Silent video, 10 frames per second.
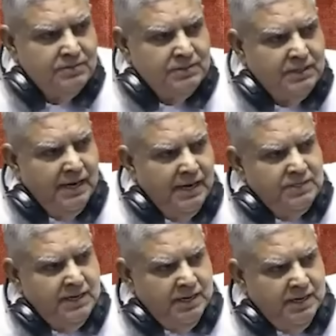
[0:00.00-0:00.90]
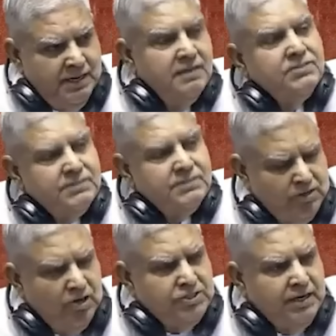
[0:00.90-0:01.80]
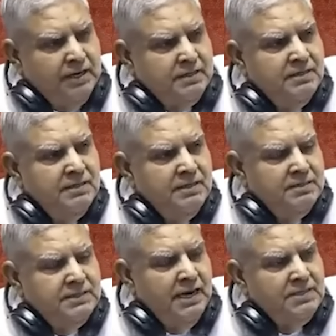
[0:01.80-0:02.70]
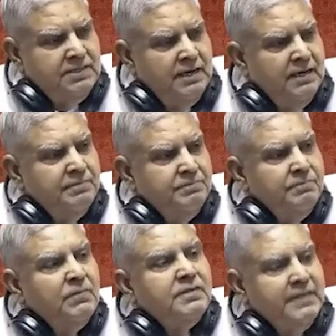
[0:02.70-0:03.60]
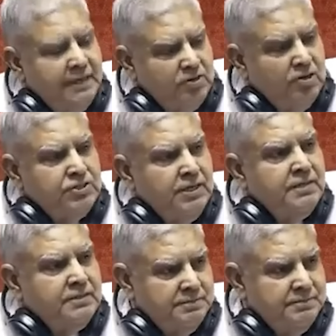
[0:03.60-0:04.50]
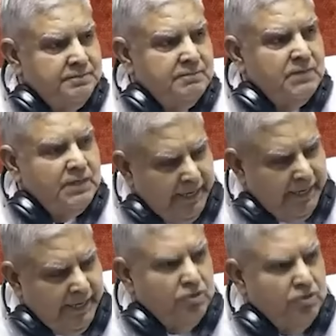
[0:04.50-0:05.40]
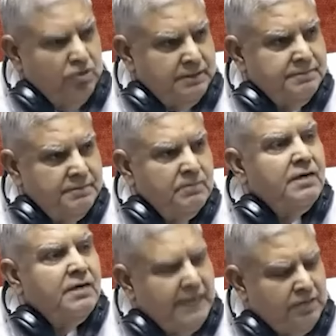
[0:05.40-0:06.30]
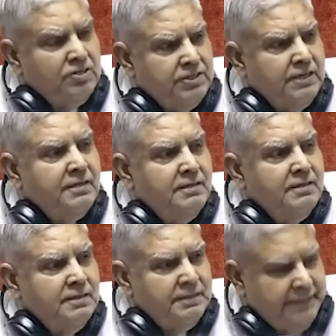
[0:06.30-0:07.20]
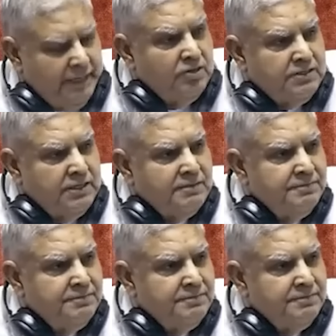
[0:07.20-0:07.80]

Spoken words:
Jayaji, take your seat. Jayaji, take your seat. Take your seat. Take your seat. Take your seat.